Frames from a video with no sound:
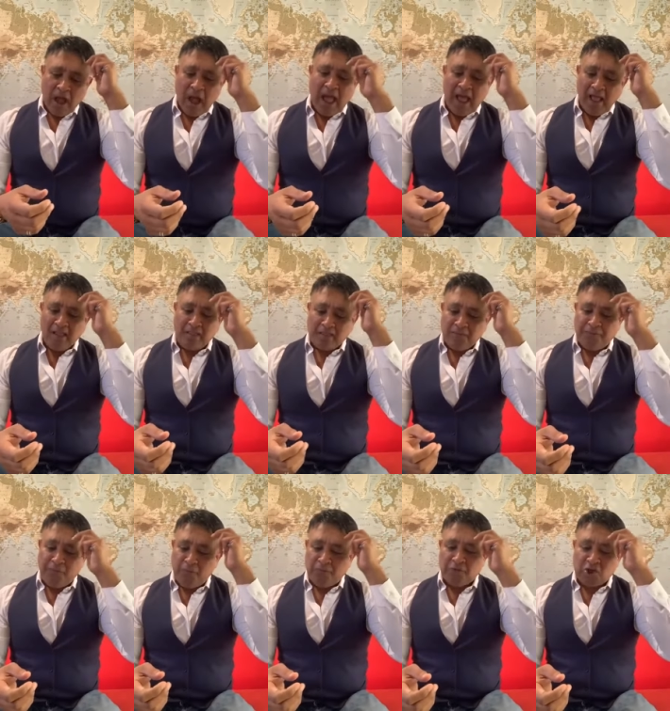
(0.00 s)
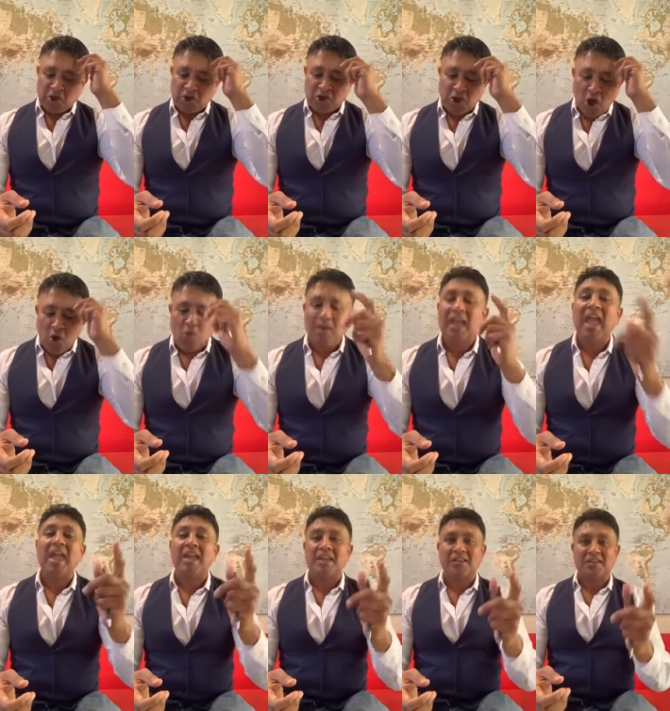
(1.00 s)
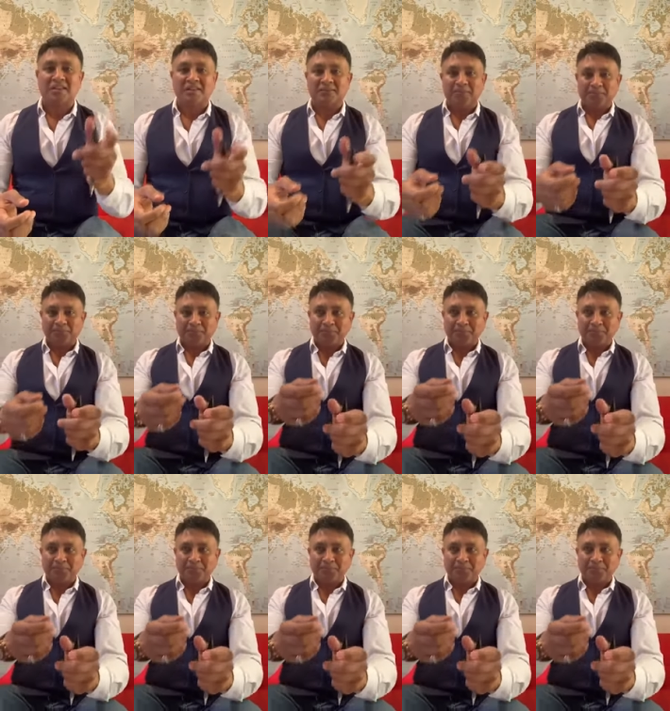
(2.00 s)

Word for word: as for the showcase